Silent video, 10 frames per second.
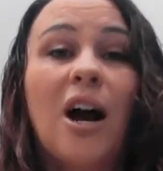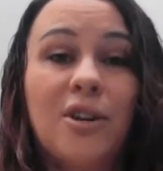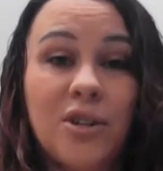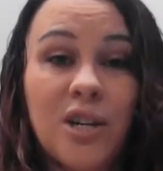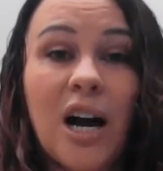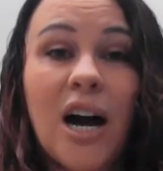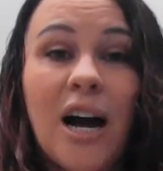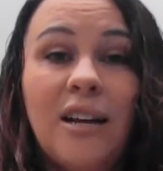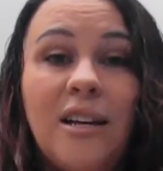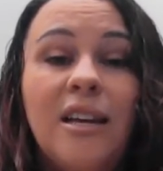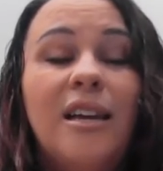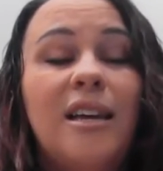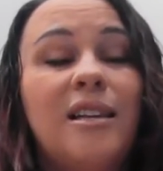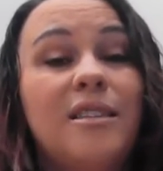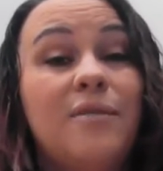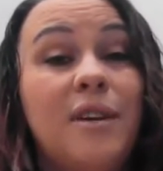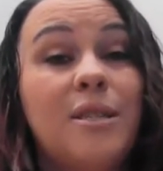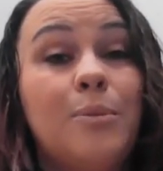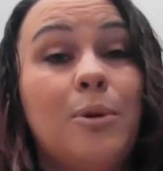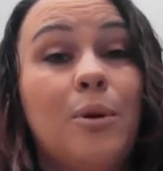under God,
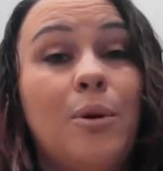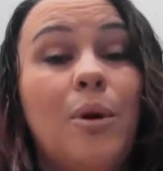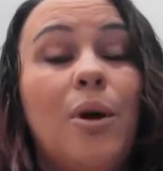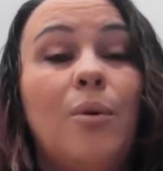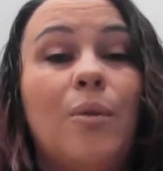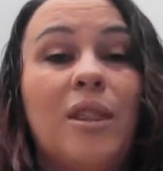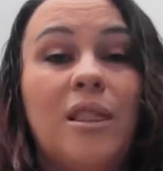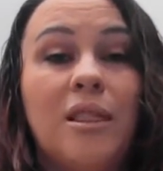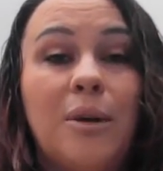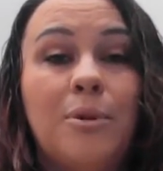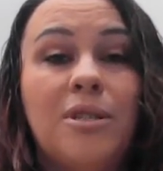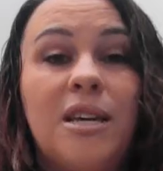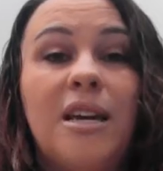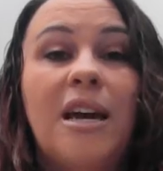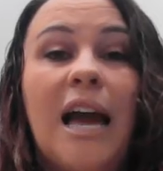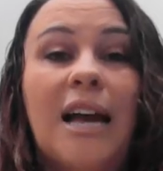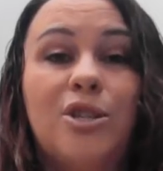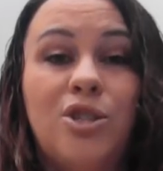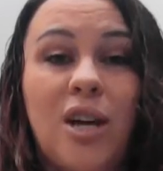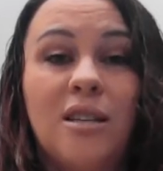indivisible, with liberty
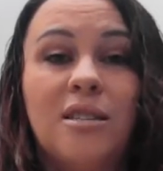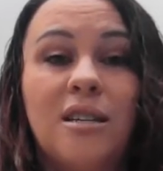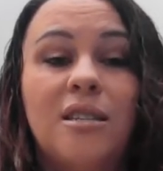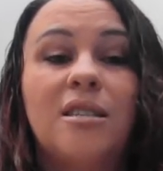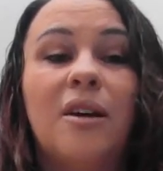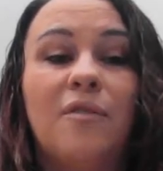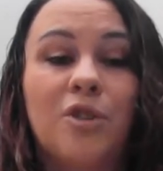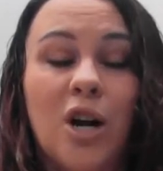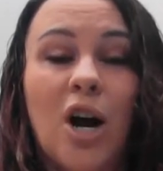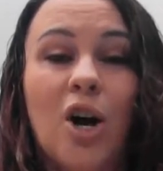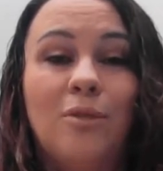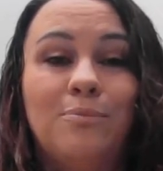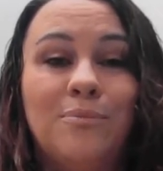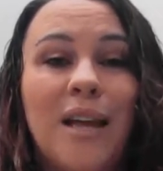and justice for all.